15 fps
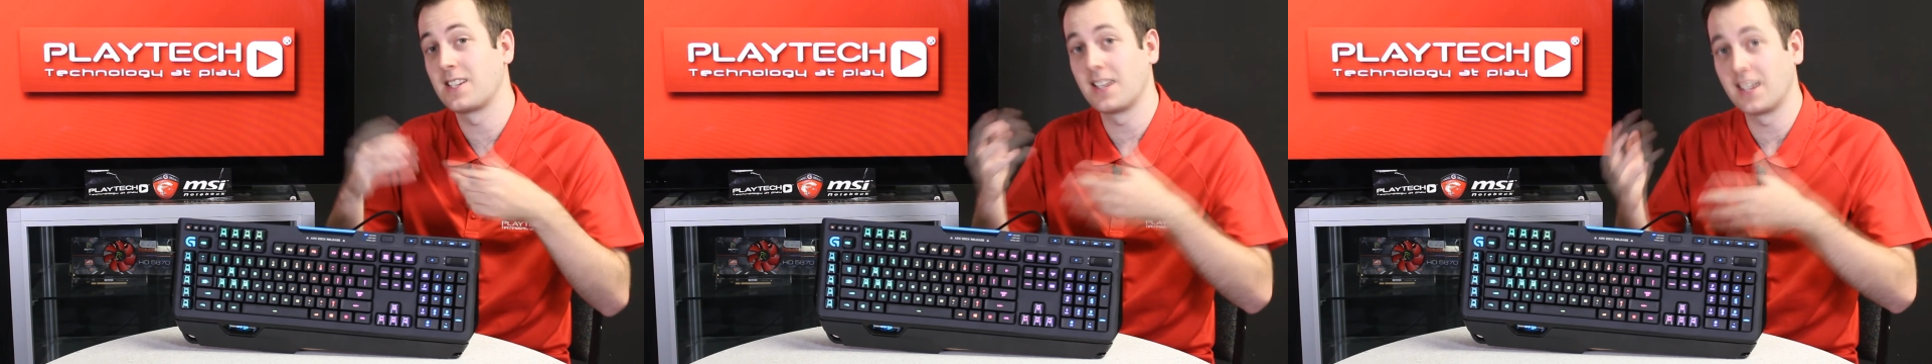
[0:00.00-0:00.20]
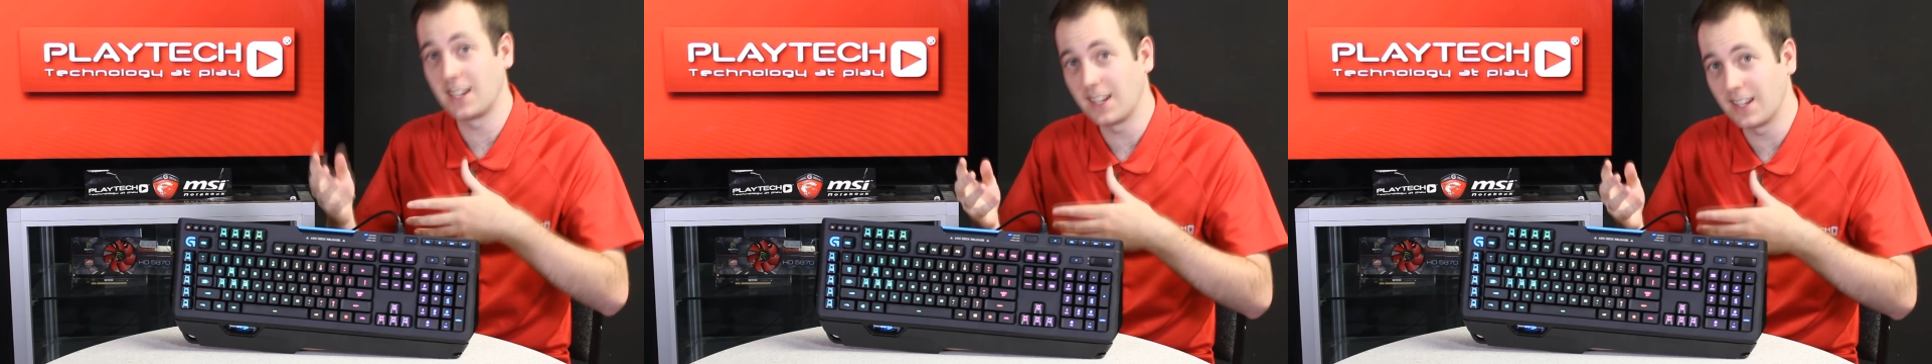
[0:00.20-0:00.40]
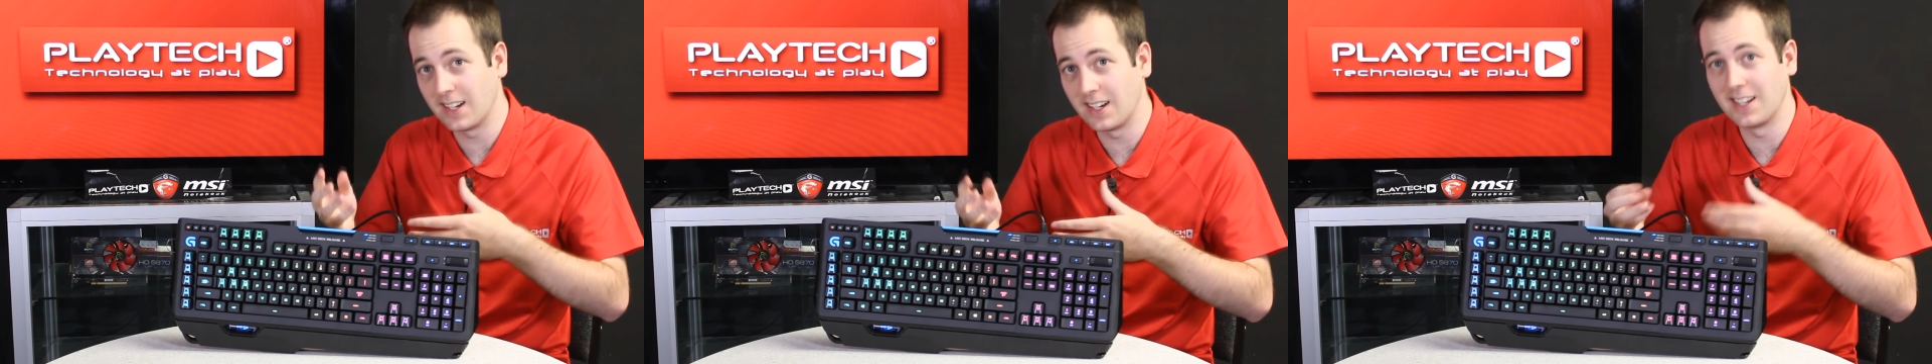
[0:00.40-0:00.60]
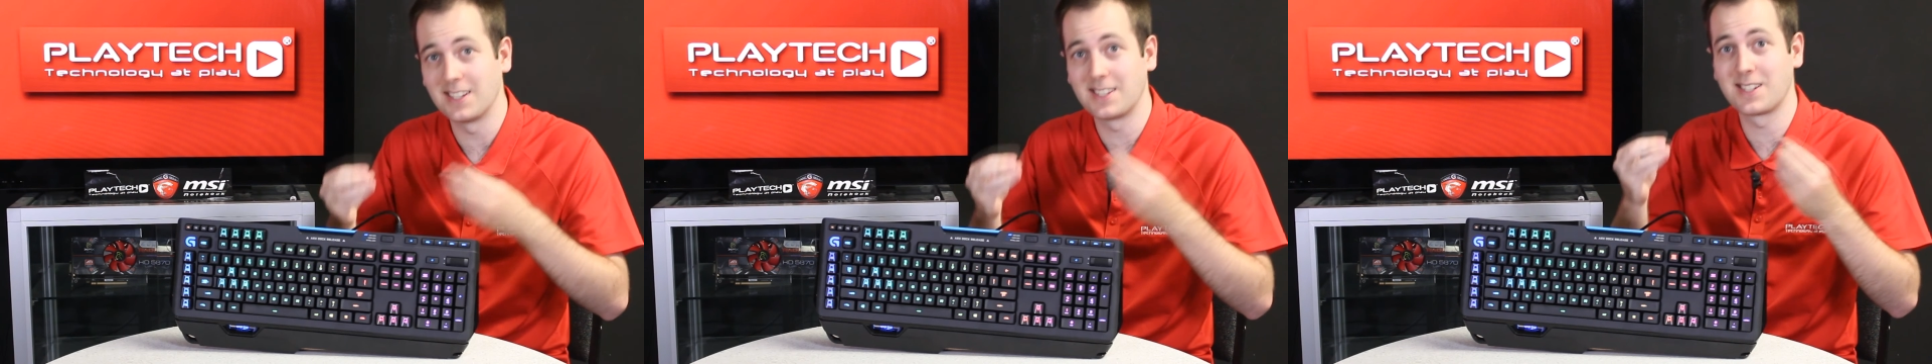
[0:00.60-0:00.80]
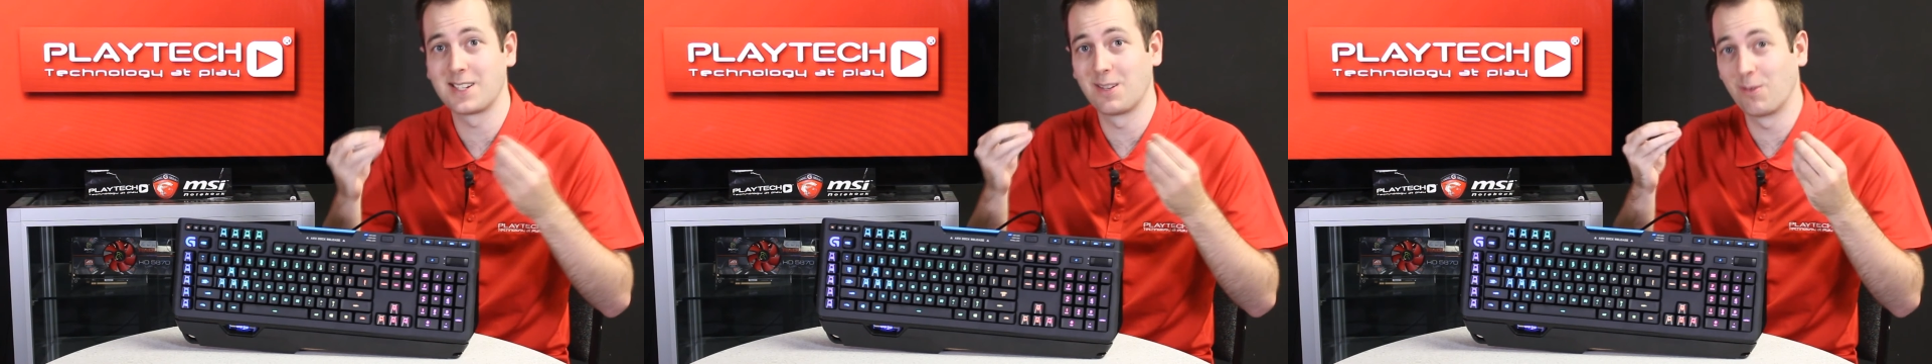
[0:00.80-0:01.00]
I said again,
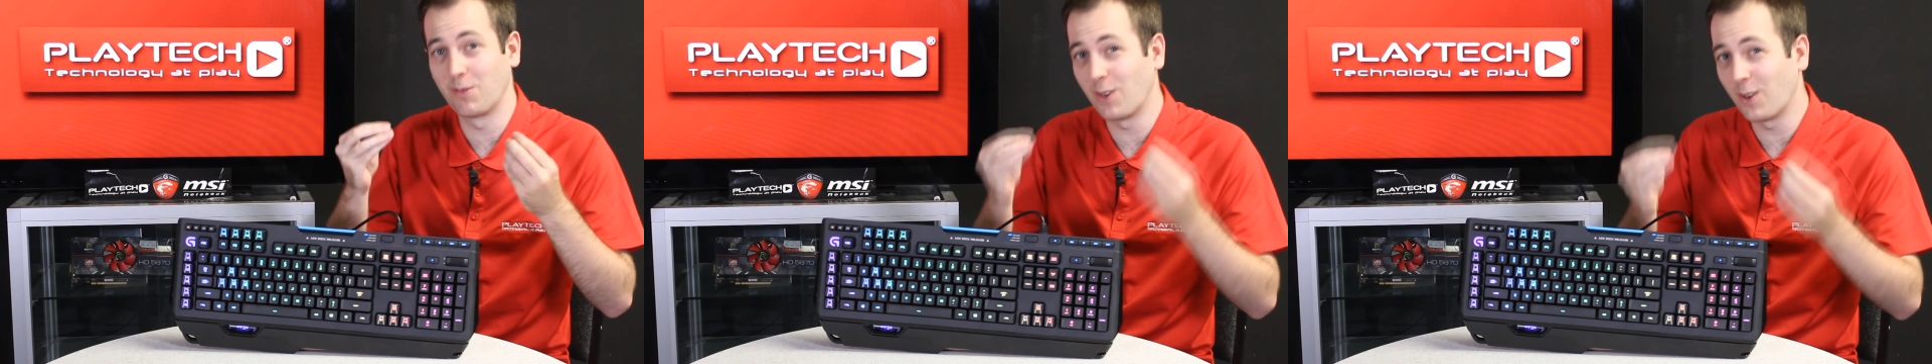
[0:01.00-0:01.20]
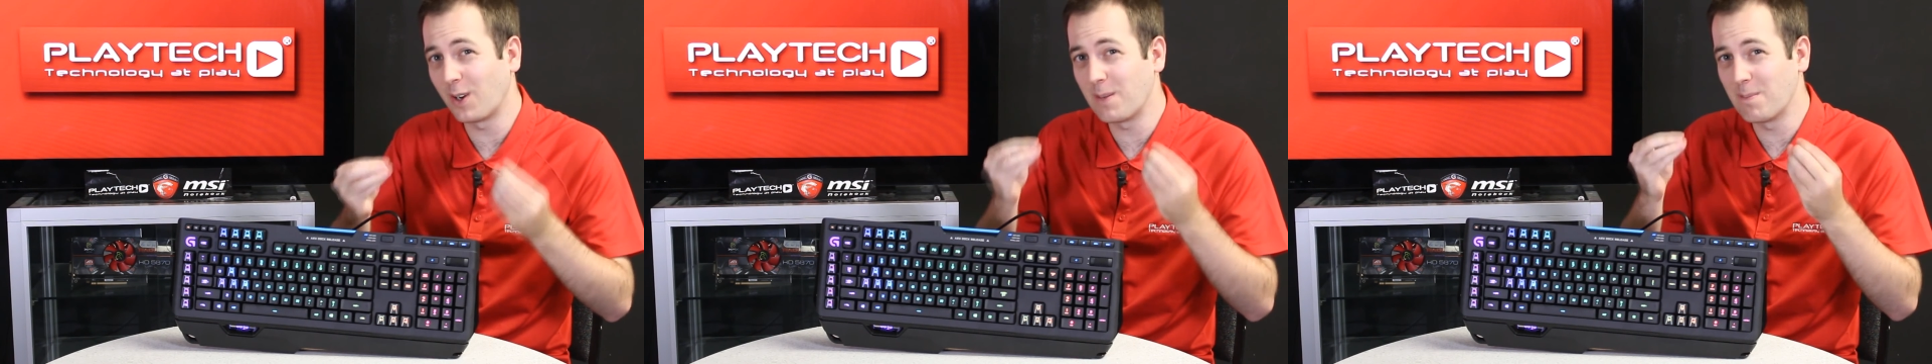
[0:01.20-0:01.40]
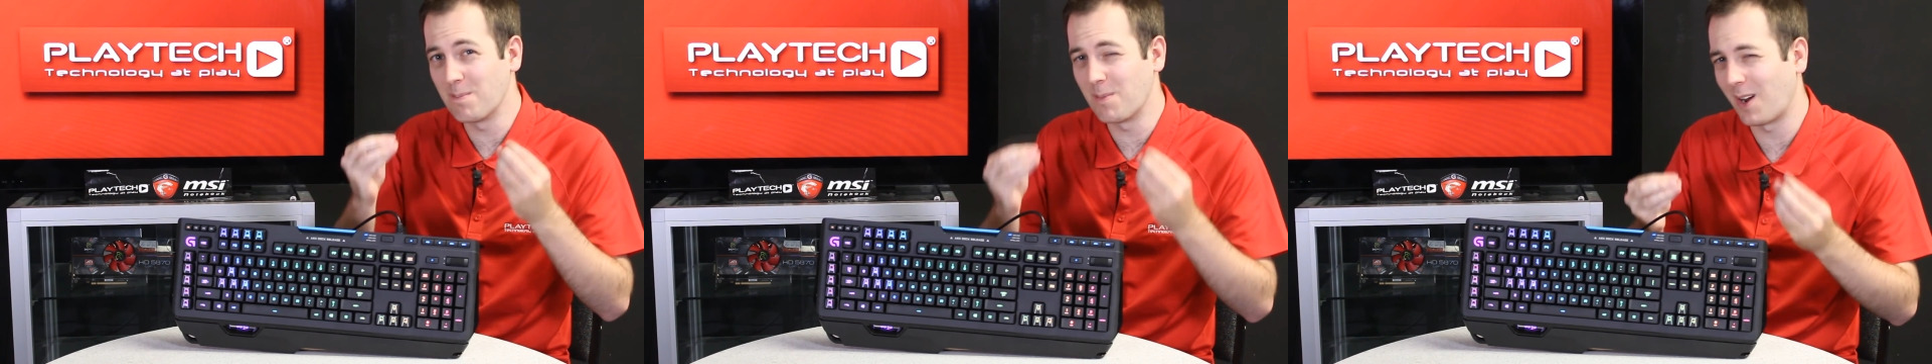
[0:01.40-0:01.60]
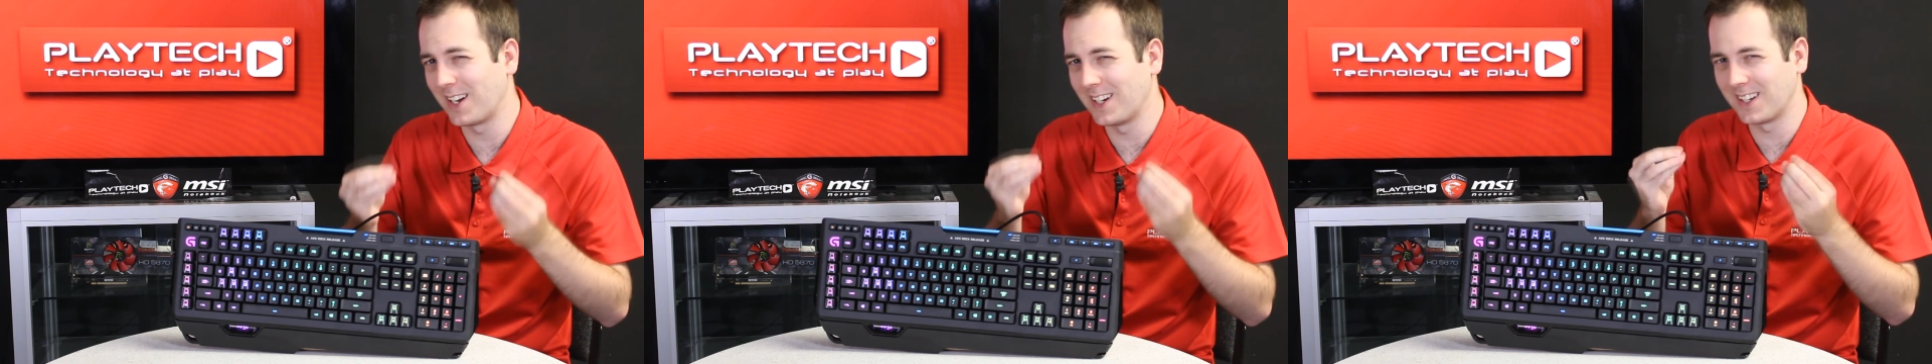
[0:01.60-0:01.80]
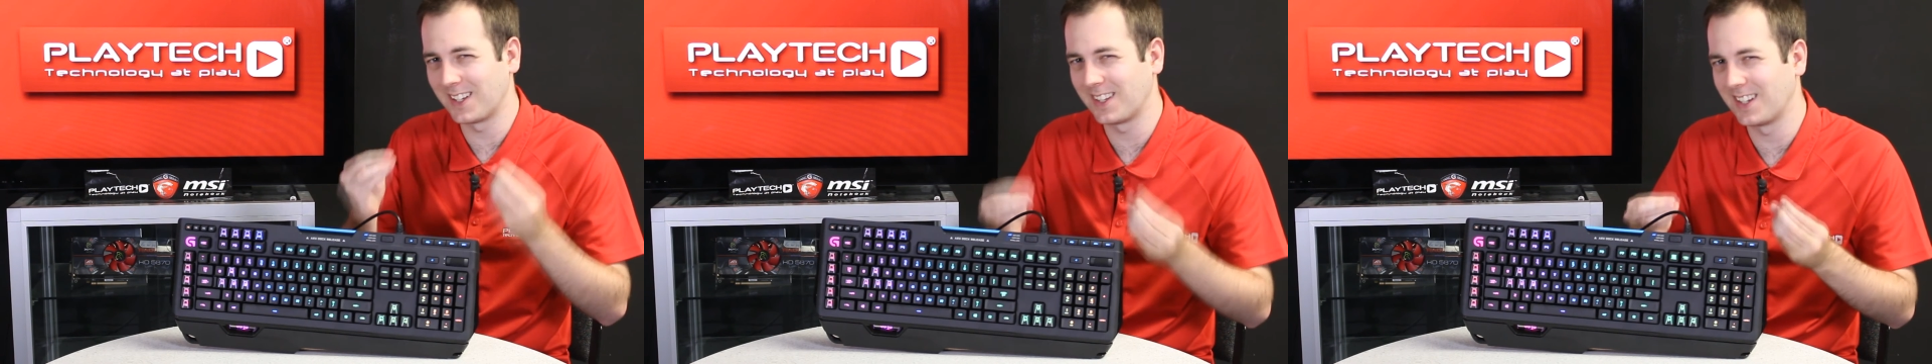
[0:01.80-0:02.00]
it's very
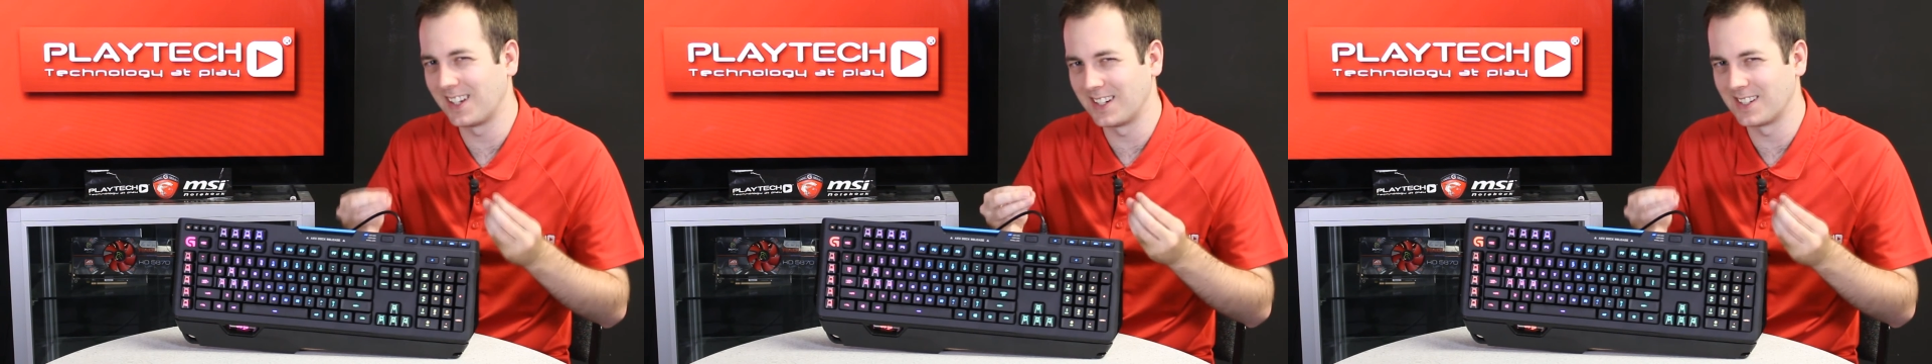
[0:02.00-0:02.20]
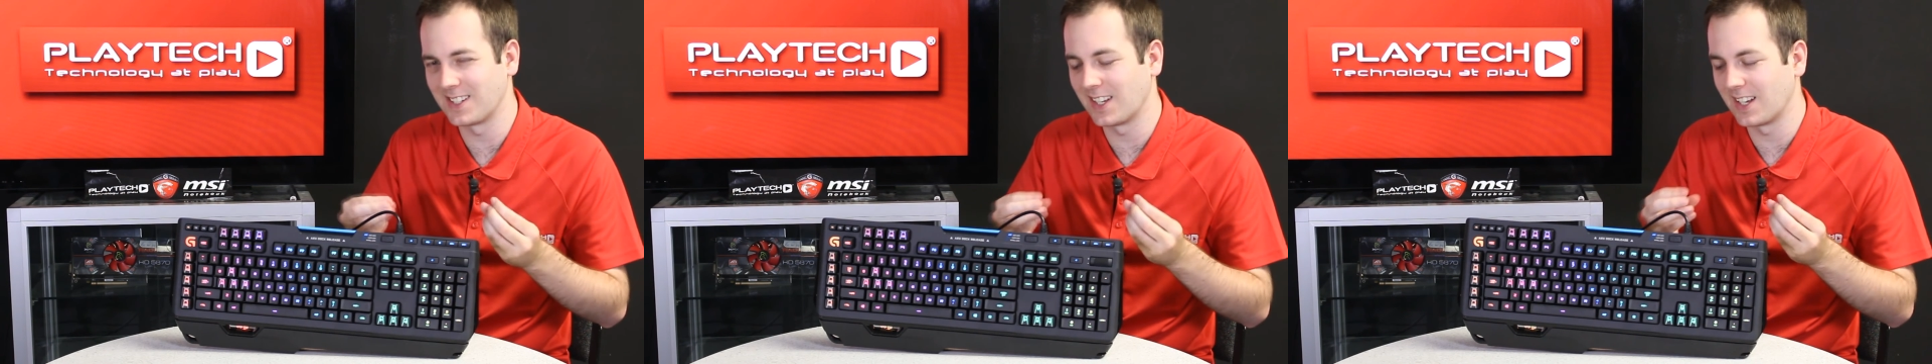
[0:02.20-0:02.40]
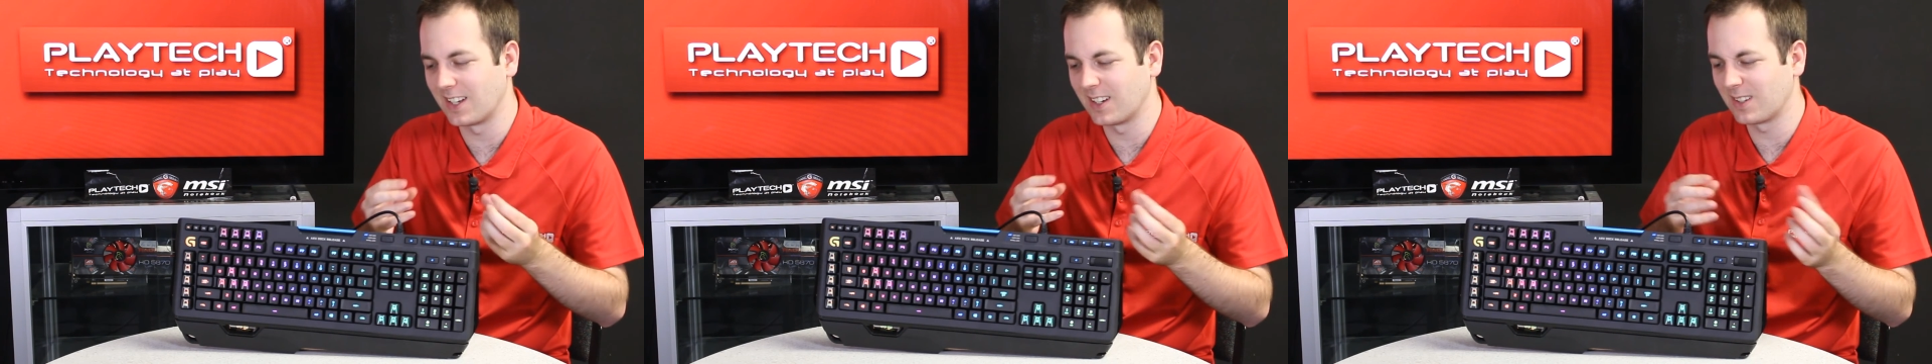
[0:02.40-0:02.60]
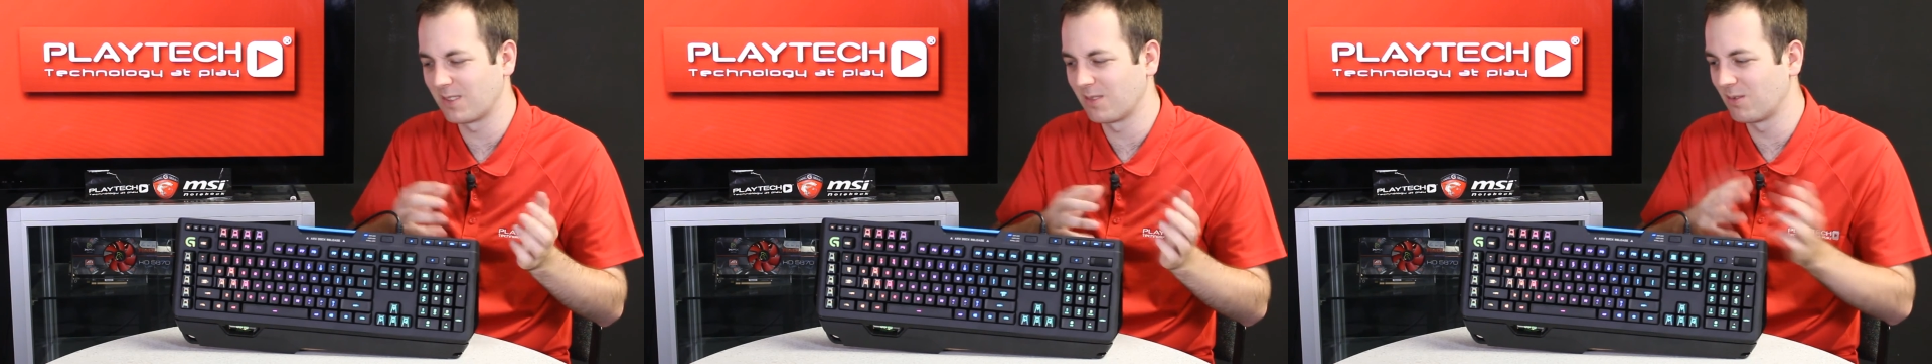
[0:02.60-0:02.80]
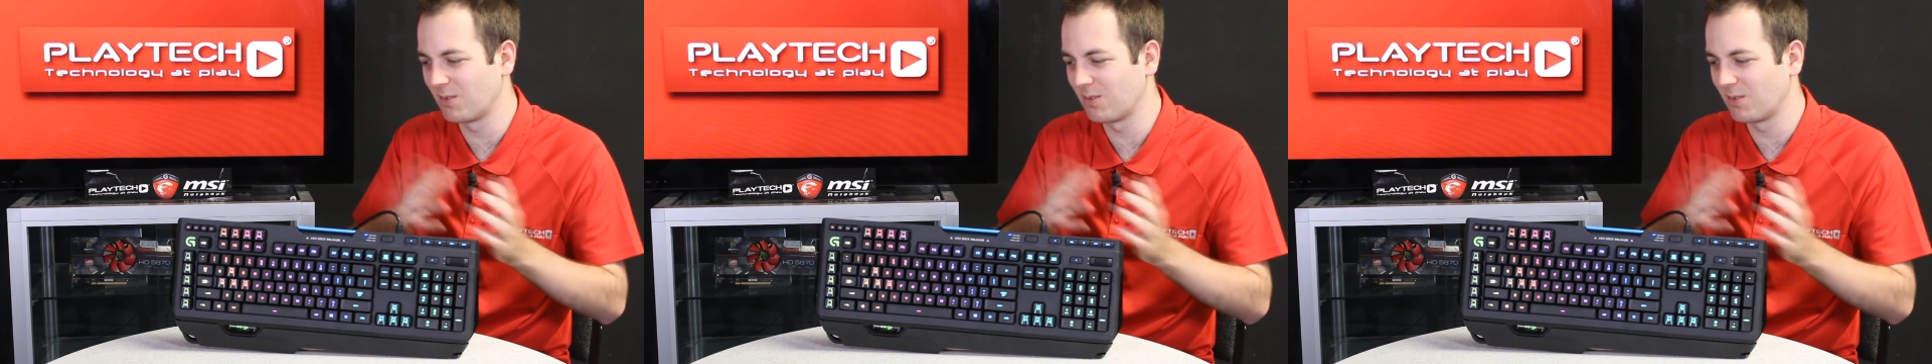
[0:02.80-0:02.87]
minor things that